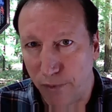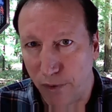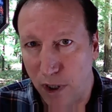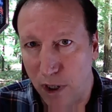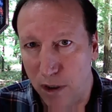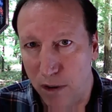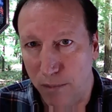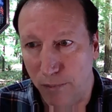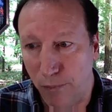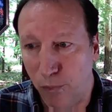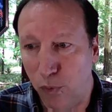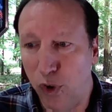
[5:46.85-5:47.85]

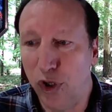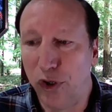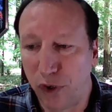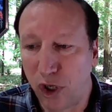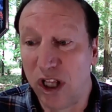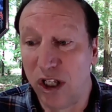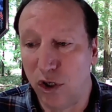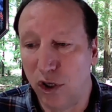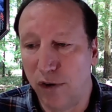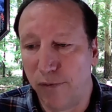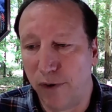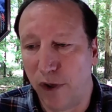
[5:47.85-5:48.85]
really
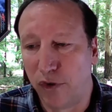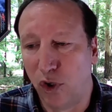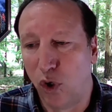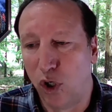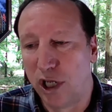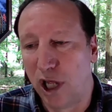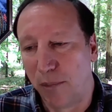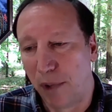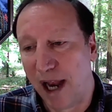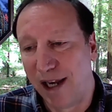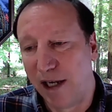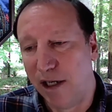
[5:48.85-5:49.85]
clearly felt the Lord telling me
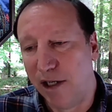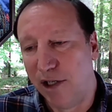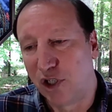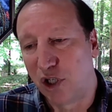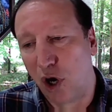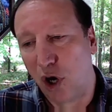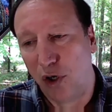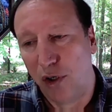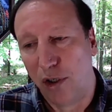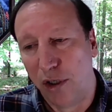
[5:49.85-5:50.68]
I needed to start